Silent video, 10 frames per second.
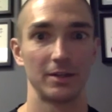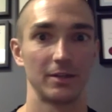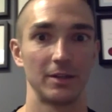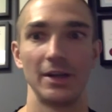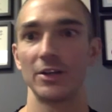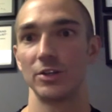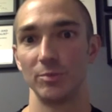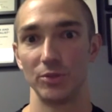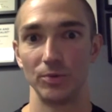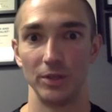connection
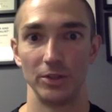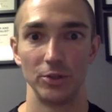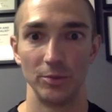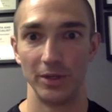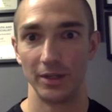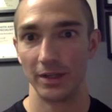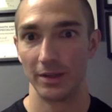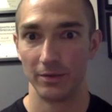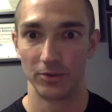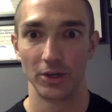between the two being
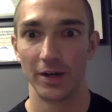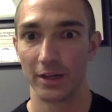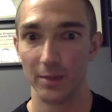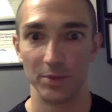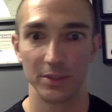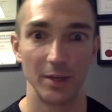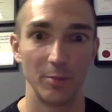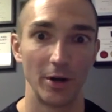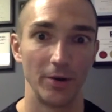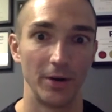that you're trying to keep the same
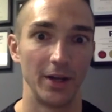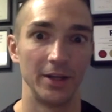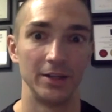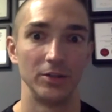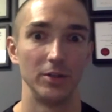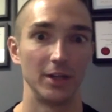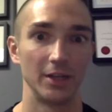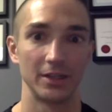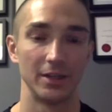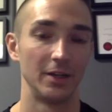heart rate. And do you
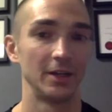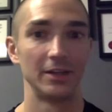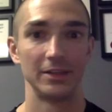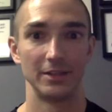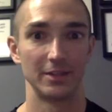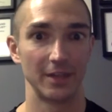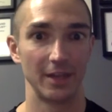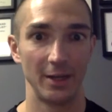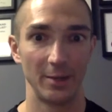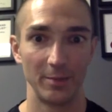get the
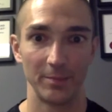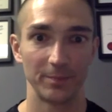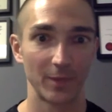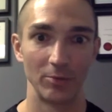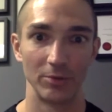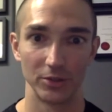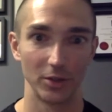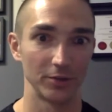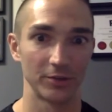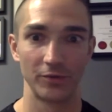same
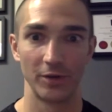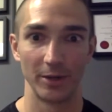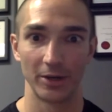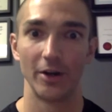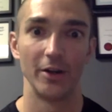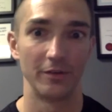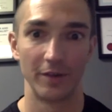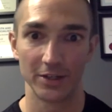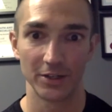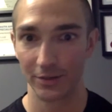results from a
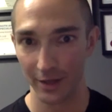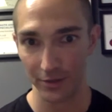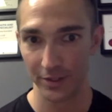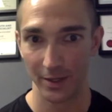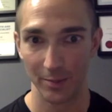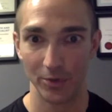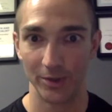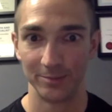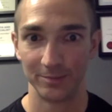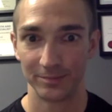cardiovascular health
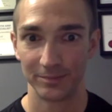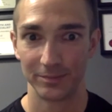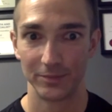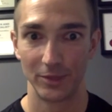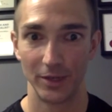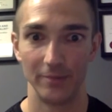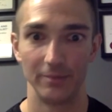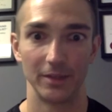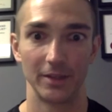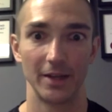standpoint, right?
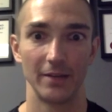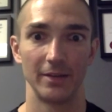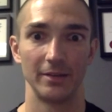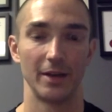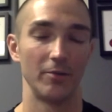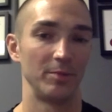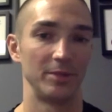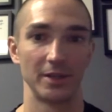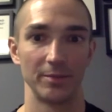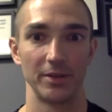Like that would be
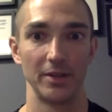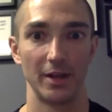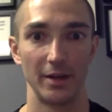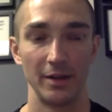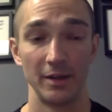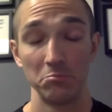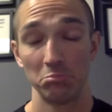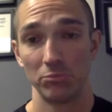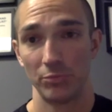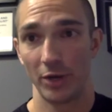something that
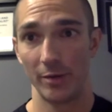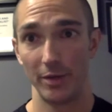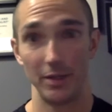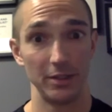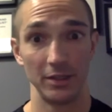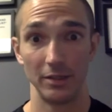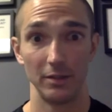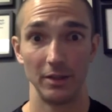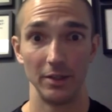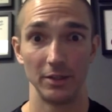probably be
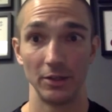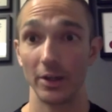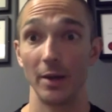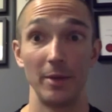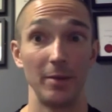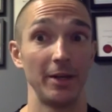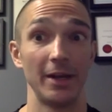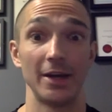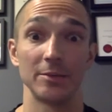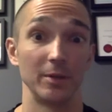easy to look at. Maybe it
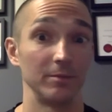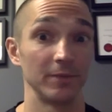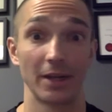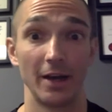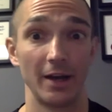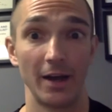has been. Like I